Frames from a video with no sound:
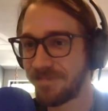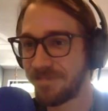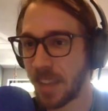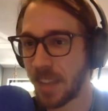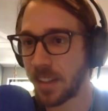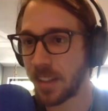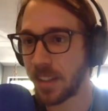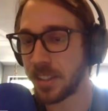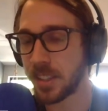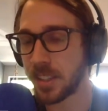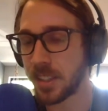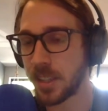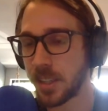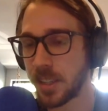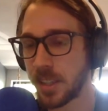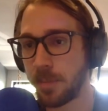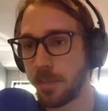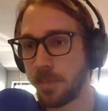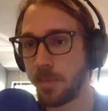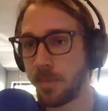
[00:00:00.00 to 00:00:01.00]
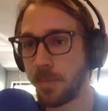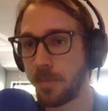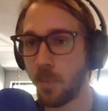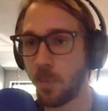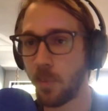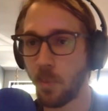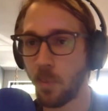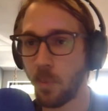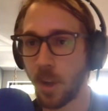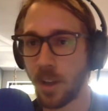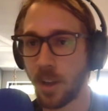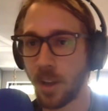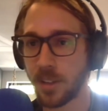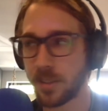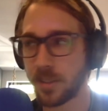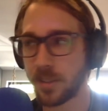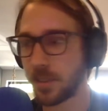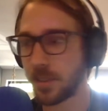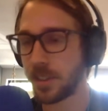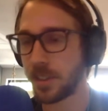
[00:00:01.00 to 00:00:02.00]
at least some of them,
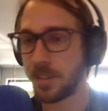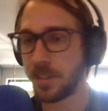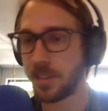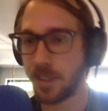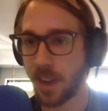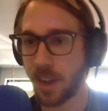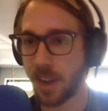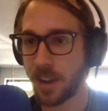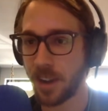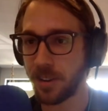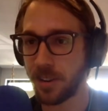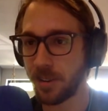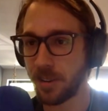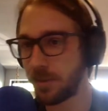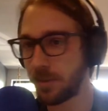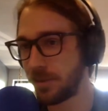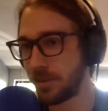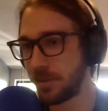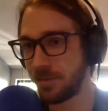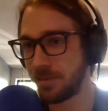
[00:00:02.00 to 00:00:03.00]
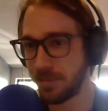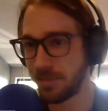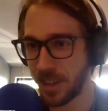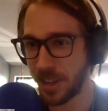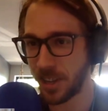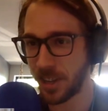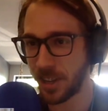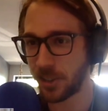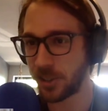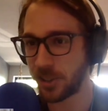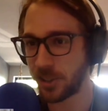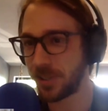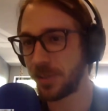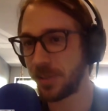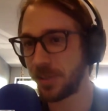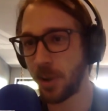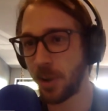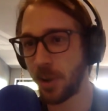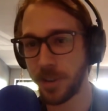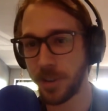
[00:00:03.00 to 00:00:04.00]
relatively kind of ish
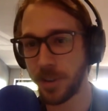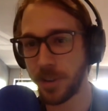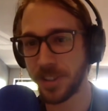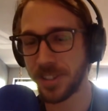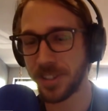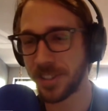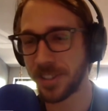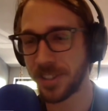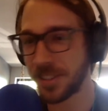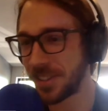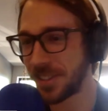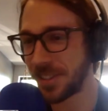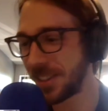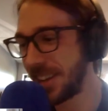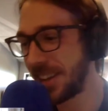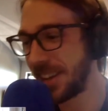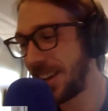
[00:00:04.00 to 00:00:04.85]
want to be good citizens.